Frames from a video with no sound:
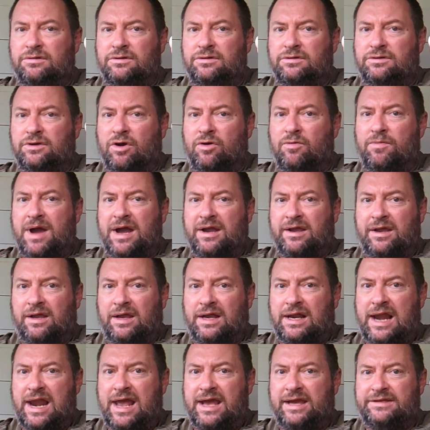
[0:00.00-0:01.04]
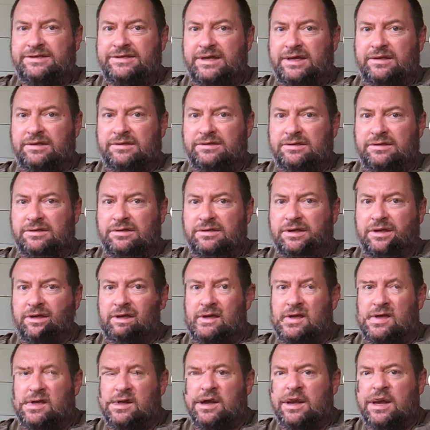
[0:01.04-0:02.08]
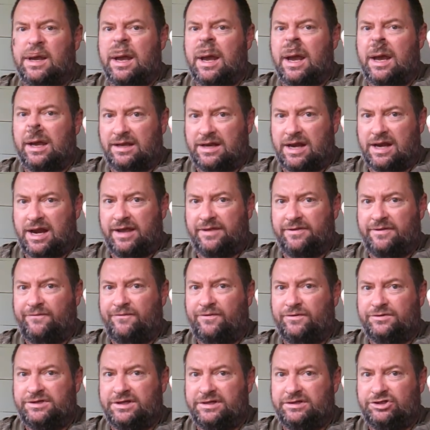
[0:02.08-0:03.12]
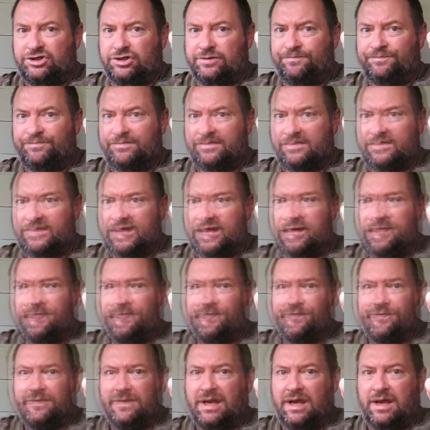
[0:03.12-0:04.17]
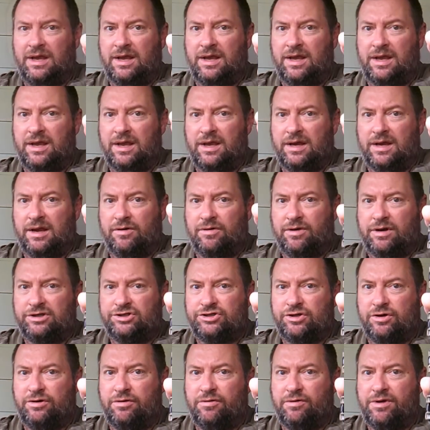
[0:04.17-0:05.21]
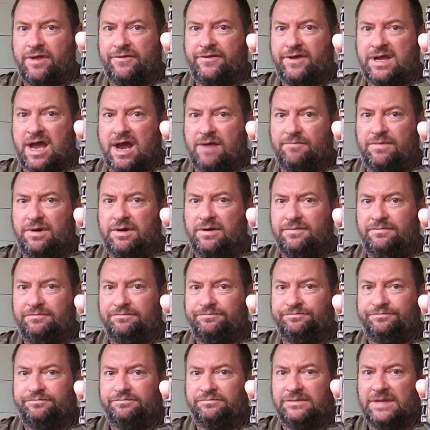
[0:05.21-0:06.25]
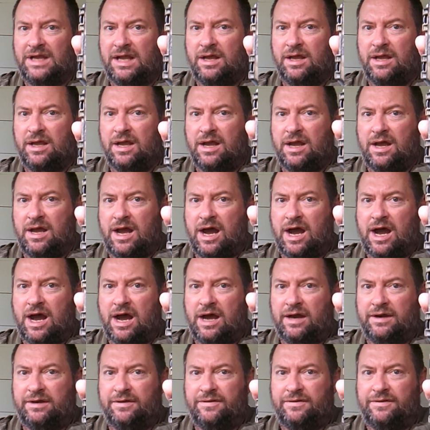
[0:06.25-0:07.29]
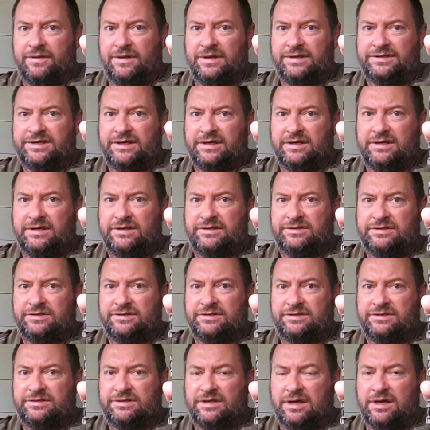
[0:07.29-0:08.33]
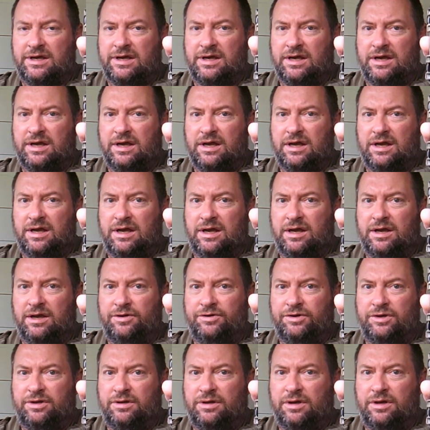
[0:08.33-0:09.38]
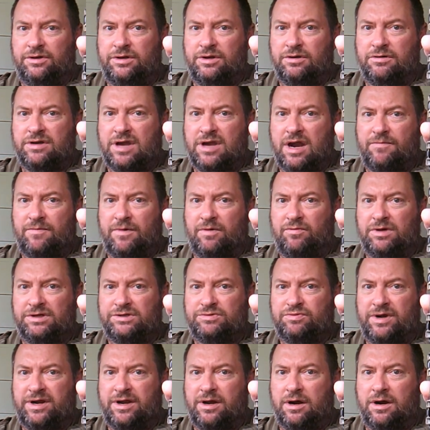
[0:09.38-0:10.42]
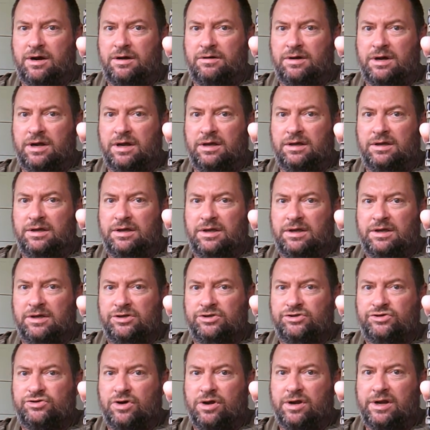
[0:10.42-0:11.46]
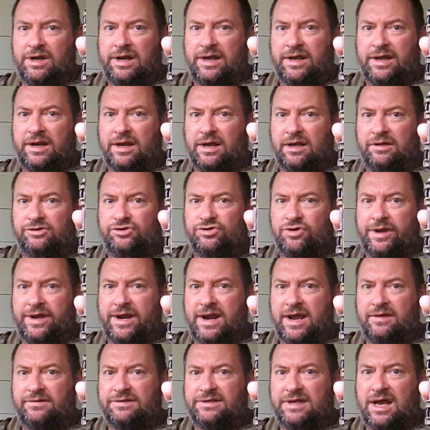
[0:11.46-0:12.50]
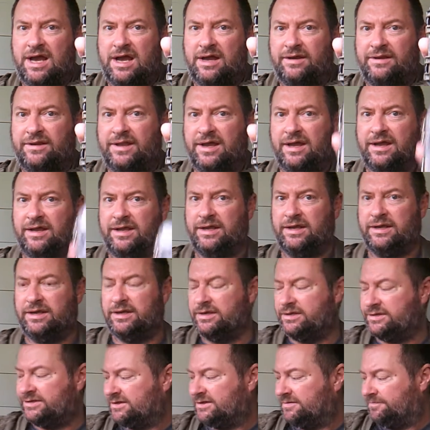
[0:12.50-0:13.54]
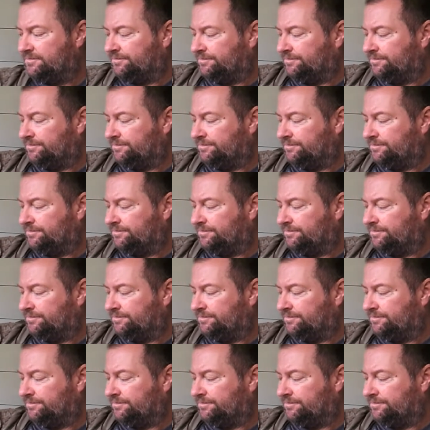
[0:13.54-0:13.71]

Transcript: go back and collect it and collect the footage picture. Now I'm going to show you another camera, and this is a new camera which we are trialing and trying out, and that is,